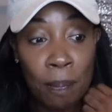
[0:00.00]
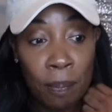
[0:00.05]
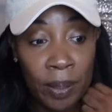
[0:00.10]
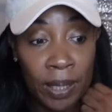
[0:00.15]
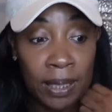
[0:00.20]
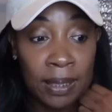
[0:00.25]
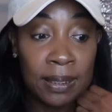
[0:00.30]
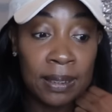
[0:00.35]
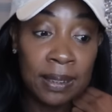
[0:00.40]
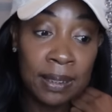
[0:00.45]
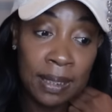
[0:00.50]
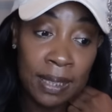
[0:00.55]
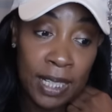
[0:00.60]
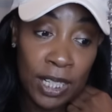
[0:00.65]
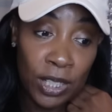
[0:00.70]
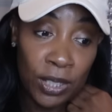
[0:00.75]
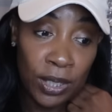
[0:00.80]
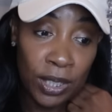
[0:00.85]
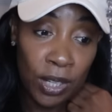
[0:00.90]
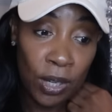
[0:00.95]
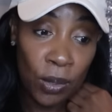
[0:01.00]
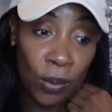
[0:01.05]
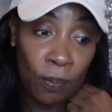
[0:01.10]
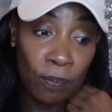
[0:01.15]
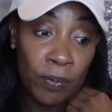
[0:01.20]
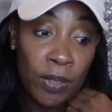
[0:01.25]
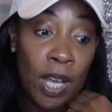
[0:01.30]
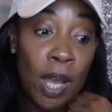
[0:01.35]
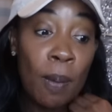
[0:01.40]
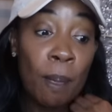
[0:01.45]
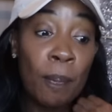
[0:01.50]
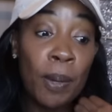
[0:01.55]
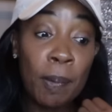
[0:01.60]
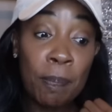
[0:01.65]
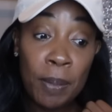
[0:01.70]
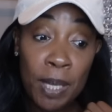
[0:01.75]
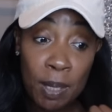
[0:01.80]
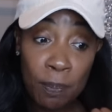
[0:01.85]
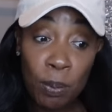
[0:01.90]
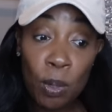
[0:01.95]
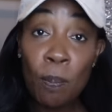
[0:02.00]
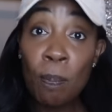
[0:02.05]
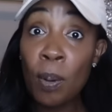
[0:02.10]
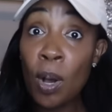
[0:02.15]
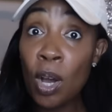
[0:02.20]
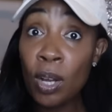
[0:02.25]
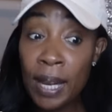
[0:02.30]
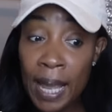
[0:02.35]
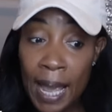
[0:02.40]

but scenario. But people bought